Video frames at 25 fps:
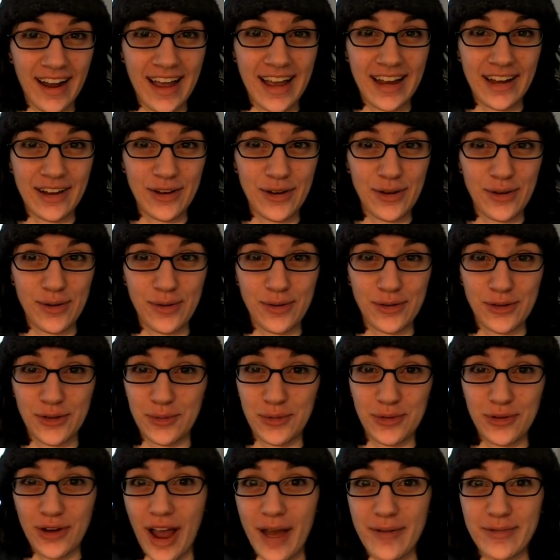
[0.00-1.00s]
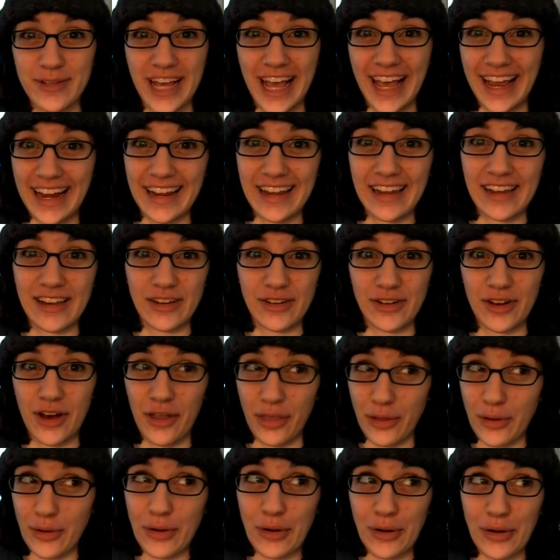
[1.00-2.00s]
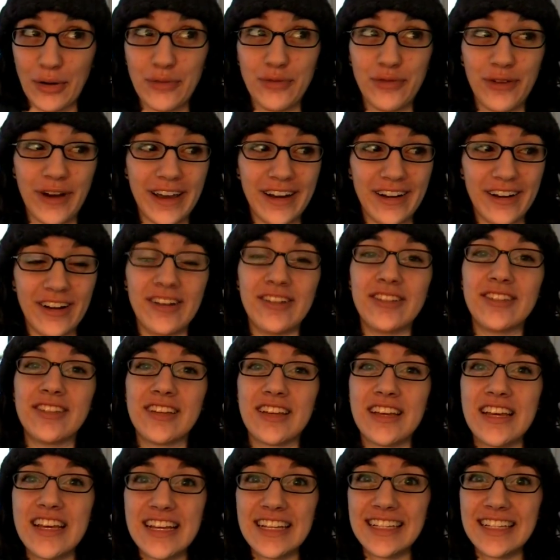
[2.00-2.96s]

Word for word: and you subscribe to any other nerd fighters,